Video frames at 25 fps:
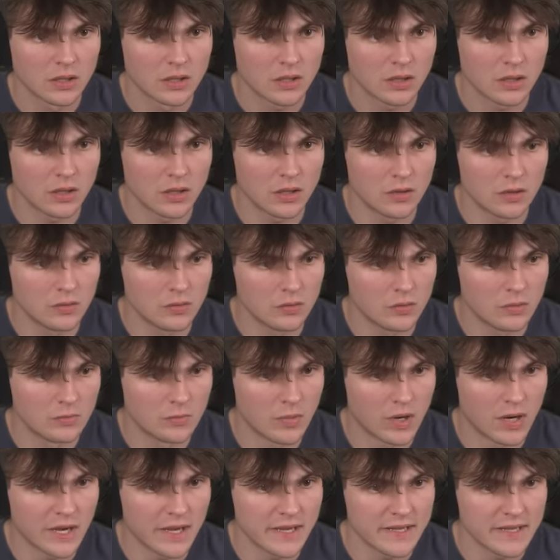Oh
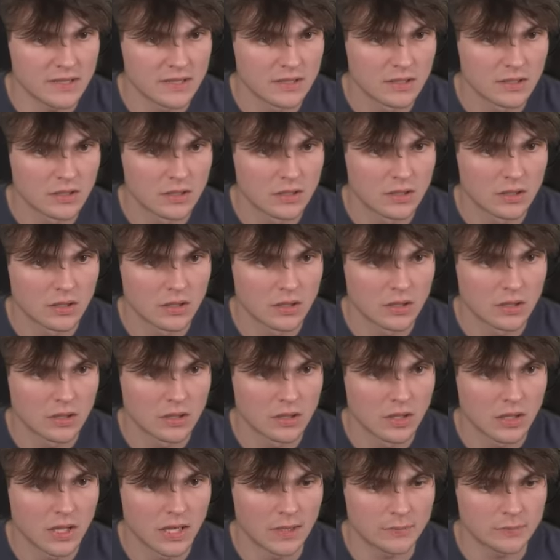my,
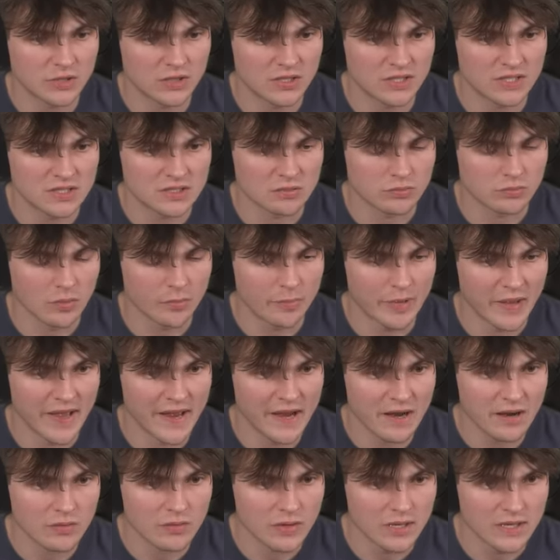I'm gonna need to
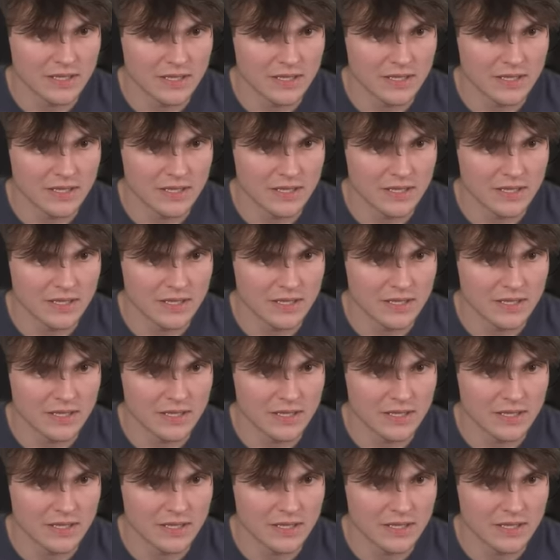repair it.